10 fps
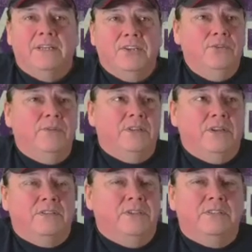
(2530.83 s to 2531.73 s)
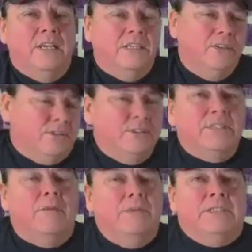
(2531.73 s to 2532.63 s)
You there's look, there's a
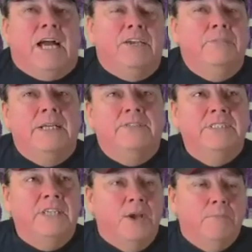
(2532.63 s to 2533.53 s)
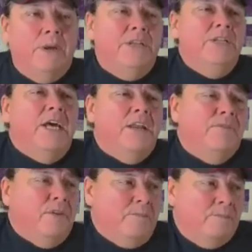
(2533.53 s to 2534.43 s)
couple of documentaries, but none
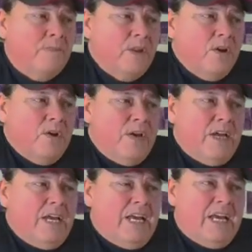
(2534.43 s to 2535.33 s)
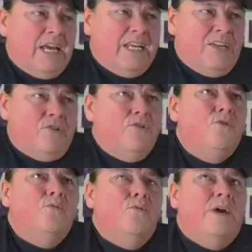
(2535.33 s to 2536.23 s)
of them
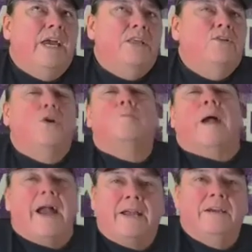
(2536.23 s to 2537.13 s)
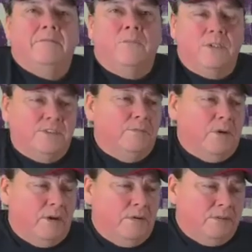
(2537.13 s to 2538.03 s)
do a look back. Most of them
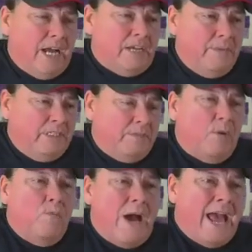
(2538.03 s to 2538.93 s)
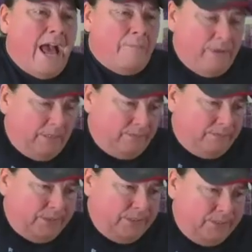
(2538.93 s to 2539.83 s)
are documentaries about what happened,
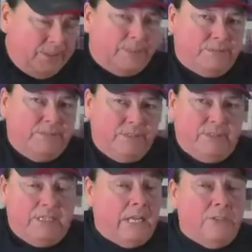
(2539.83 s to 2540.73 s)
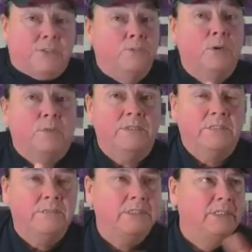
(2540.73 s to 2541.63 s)
you know, just, you know, and, and, there's some good
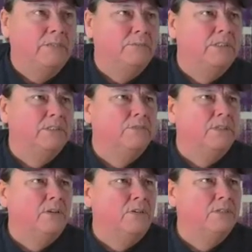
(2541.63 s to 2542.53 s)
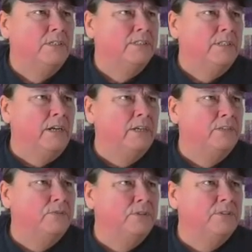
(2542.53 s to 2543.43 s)
ones. I mean, the, what's the one called?
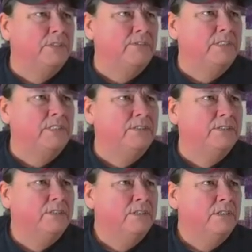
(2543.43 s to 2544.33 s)
Kanehsatake, 270 years?